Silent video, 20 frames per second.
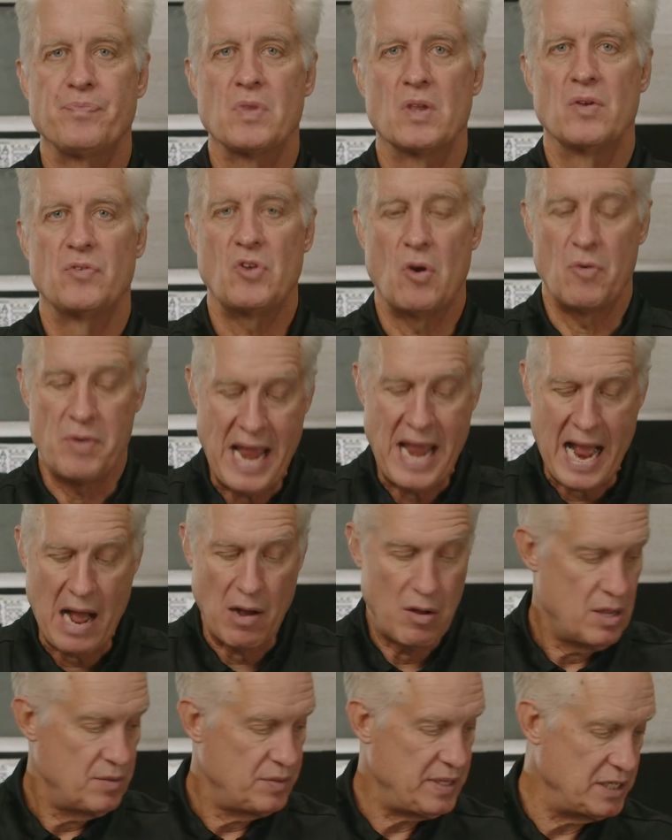So
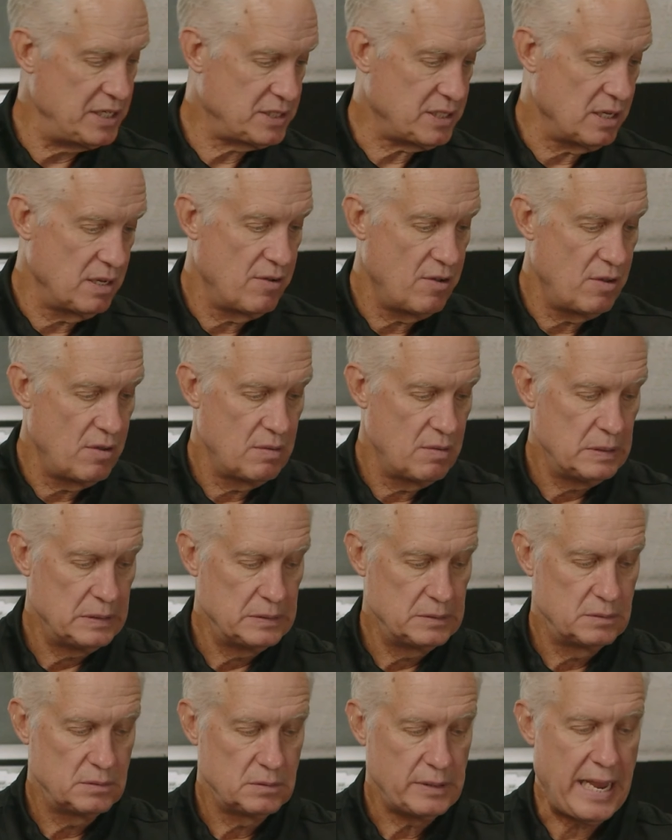now, these
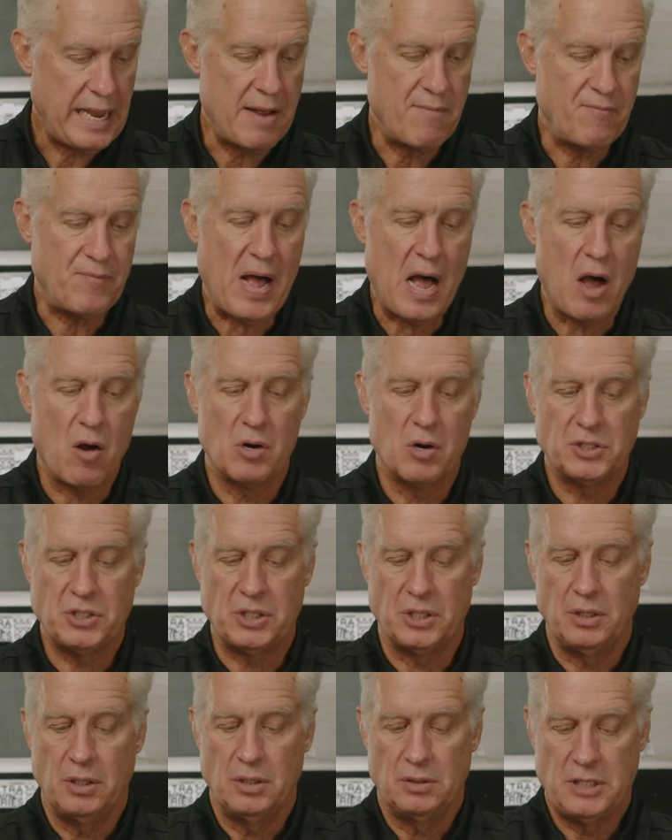cam followers
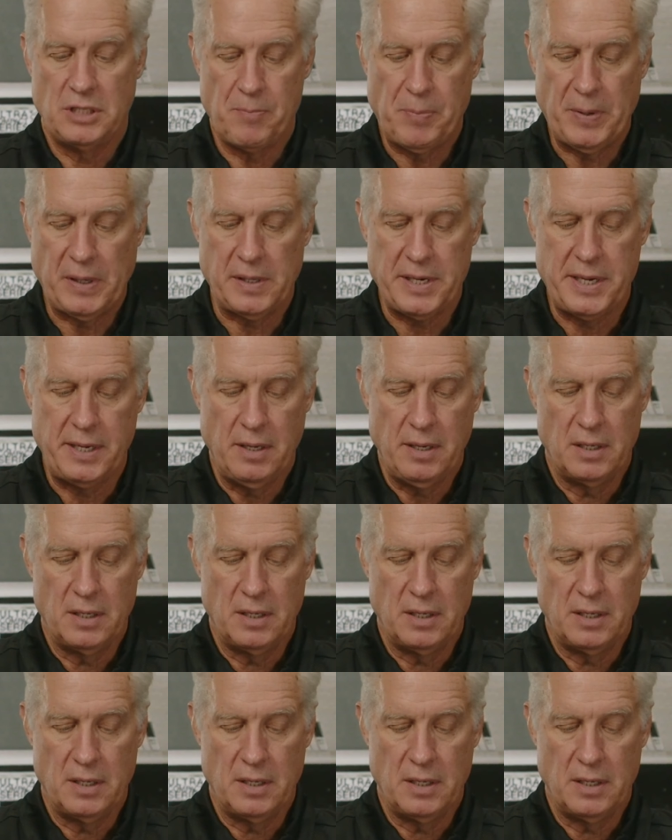are typically,